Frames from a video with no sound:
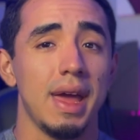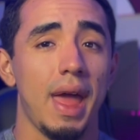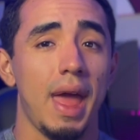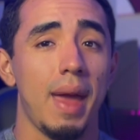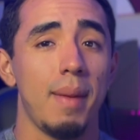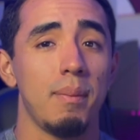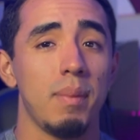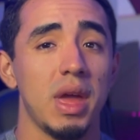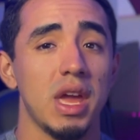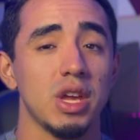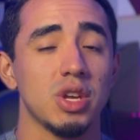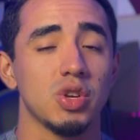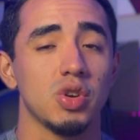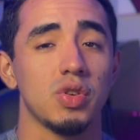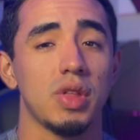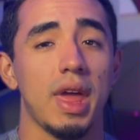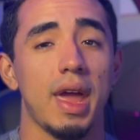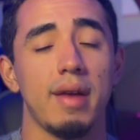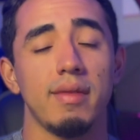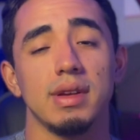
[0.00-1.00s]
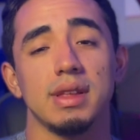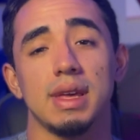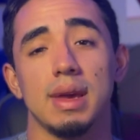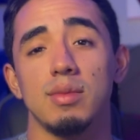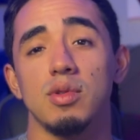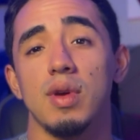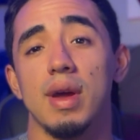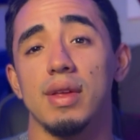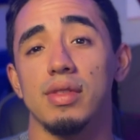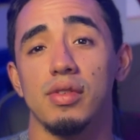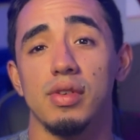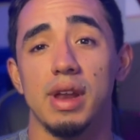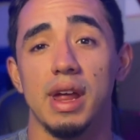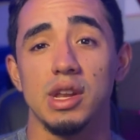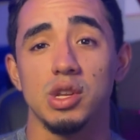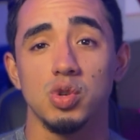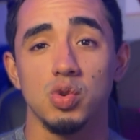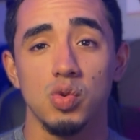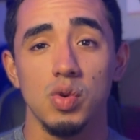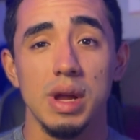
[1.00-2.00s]
and make sure that every time you enter
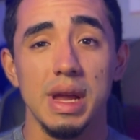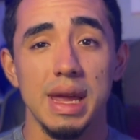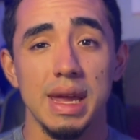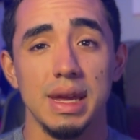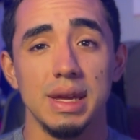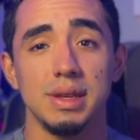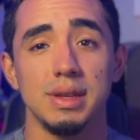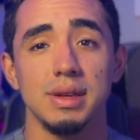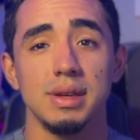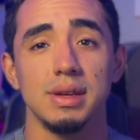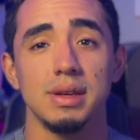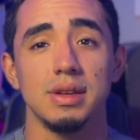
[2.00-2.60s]
that trade,